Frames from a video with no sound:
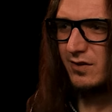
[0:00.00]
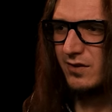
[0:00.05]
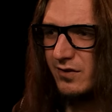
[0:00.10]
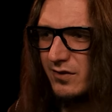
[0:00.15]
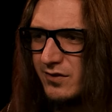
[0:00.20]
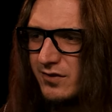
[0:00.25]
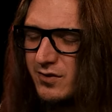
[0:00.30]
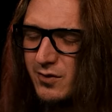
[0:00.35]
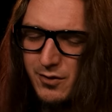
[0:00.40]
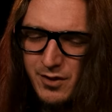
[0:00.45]

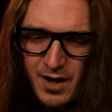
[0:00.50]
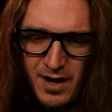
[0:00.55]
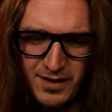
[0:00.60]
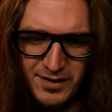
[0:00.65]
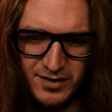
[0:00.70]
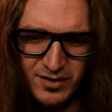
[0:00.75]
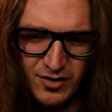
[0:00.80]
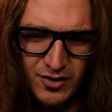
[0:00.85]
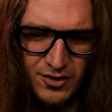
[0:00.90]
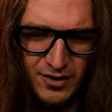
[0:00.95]
So
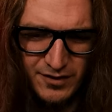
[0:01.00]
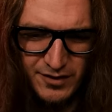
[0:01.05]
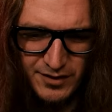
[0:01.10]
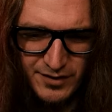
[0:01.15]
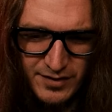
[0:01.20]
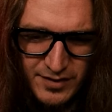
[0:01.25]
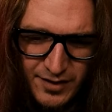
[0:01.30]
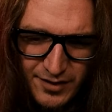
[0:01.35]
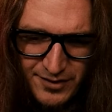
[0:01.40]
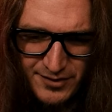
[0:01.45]
that's good. The
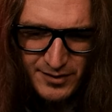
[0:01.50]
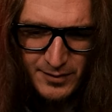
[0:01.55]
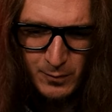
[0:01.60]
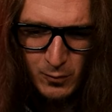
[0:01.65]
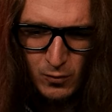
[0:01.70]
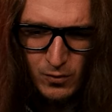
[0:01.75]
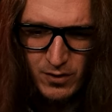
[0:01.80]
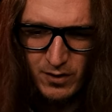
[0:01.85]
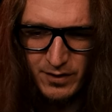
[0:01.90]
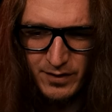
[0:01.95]
system
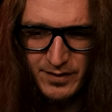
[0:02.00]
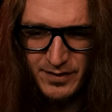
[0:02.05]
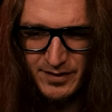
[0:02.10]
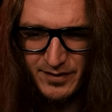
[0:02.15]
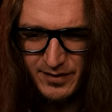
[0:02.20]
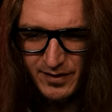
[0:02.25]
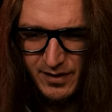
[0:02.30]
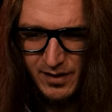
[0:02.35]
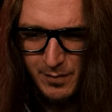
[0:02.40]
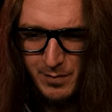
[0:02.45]
works.
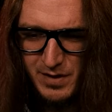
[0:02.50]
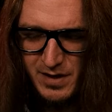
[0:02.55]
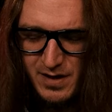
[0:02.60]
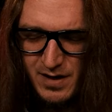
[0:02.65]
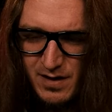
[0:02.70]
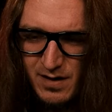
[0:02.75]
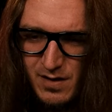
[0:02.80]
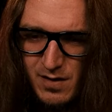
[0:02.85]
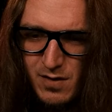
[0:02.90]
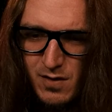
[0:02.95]
I
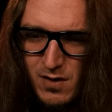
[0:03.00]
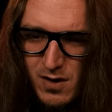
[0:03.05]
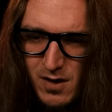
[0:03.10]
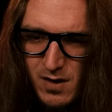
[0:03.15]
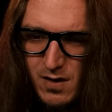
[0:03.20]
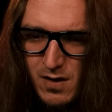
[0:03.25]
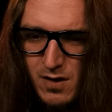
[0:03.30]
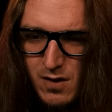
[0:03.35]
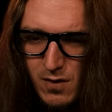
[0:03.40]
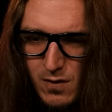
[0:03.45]
mean,
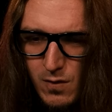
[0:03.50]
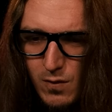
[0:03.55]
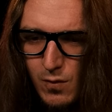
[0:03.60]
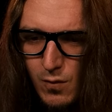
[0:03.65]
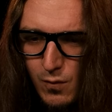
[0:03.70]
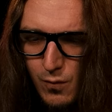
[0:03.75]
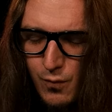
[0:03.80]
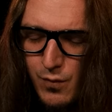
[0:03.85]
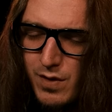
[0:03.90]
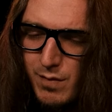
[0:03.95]

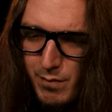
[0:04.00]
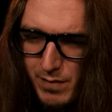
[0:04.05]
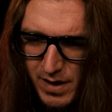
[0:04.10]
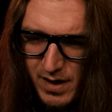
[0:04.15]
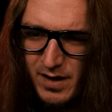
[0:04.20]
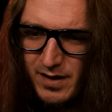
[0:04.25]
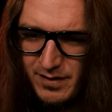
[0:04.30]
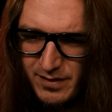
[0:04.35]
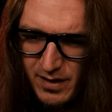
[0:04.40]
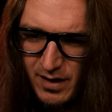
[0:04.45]
we
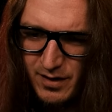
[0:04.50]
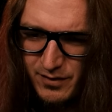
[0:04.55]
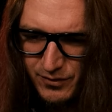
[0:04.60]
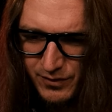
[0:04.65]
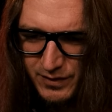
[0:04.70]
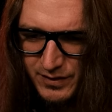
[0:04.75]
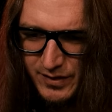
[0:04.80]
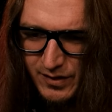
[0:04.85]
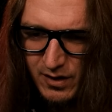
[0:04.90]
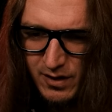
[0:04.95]
made
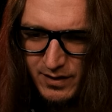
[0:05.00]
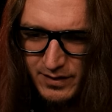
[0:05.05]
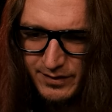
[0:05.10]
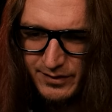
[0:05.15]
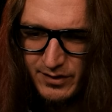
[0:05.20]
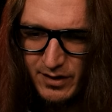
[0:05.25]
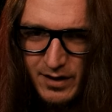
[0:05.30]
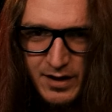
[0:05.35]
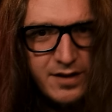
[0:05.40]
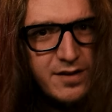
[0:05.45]
nitrous
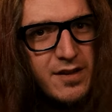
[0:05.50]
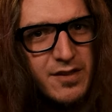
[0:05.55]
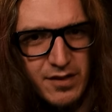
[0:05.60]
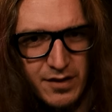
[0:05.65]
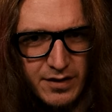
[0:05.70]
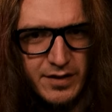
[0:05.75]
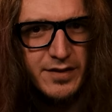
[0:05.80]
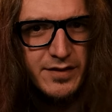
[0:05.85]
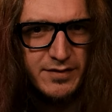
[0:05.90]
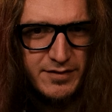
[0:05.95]
oxide that
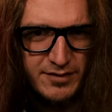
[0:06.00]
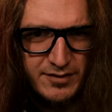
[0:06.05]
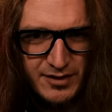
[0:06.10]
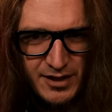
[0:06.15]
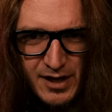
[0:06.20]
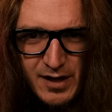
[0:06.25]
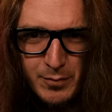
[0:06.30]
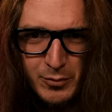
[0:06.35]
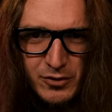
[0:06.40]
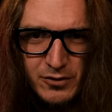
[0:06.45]
is
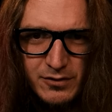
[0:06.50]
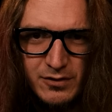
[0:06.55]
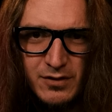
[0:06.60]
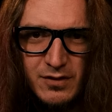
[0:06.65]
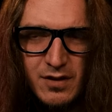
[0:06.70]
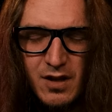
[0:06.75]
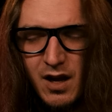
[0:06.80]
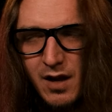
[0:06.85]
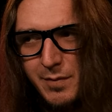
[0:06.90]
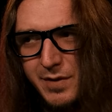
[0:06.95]
stable.
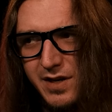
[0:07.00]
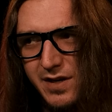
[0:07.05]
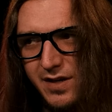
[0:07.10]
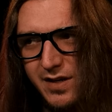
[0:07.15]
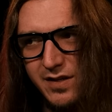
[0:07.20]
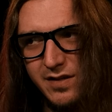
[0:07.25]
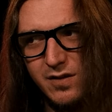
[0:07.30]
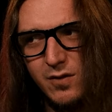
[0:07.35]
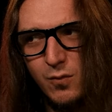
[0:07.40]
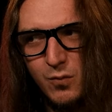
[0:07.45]
I
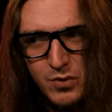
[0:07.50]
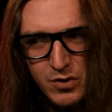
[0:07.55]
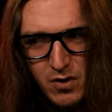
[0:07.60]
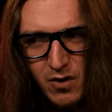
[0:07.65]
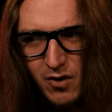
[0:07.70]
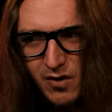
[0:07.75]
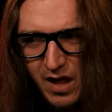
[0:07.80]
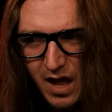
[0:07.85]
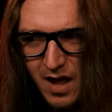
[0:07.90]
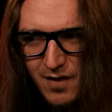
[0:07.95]
mean, we
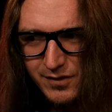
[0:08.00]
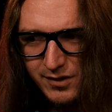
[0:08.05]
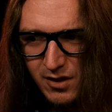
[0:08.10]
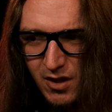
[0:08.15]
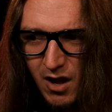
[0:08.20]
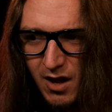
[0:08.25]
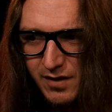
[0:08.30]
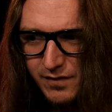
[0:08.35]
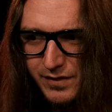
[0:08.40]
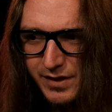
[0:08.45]
don't have a
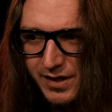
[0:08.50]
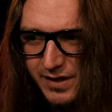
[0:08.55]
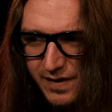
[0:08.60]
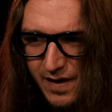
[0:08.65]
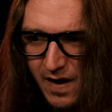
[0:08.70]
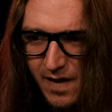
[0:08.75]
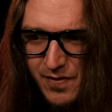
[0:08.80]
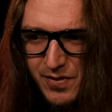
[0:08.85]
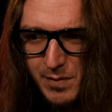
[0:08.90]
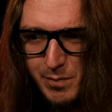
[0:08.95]
lot of it,
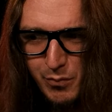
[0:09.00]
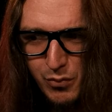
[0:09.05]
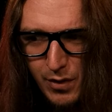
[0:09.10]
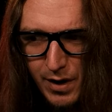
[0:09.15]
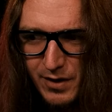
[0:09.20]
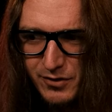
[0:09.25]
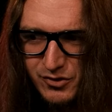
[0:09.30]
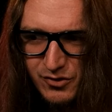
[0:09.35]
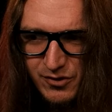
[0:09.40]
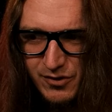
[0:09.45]
and the
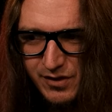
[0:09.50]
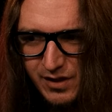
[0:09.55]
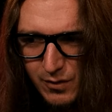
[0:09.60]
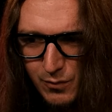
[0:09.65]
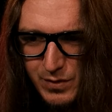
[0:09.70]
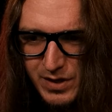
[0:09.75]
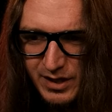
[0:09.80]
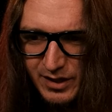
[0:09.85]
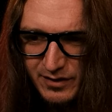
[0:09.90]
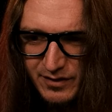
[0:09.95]
pressure that
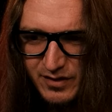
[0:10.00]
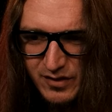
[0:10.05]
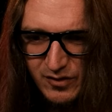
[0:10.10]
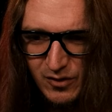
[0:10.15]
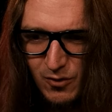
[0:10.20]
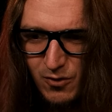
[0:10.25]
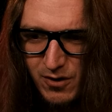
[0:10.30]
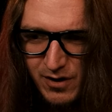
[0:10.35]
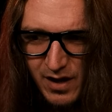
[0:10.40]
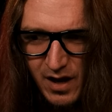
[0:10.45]
we can
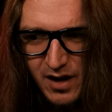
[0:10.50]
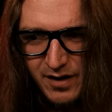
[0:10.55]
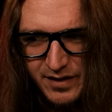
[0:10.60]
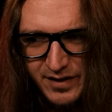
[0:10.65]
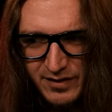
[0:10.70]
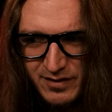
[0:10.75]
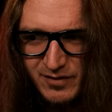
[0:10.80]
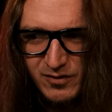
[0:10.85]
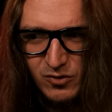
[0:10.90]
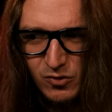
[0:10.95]
store it at
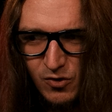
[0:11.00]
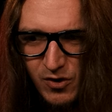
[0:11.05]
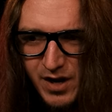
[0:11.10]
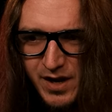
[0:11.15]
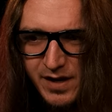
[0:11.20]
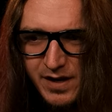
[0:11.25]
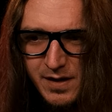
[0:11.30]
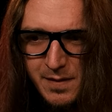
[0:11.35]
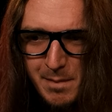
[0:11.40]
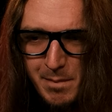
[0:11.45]
isn't
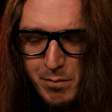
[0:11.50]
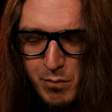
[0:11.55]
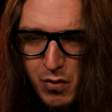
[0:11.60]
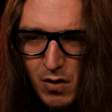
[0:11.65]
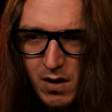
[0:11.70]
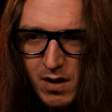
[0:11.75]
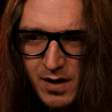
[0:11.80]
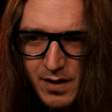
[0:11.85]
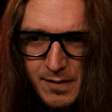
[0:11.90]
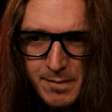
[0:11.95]
great,
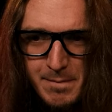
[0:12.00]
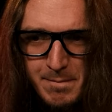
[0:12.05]
but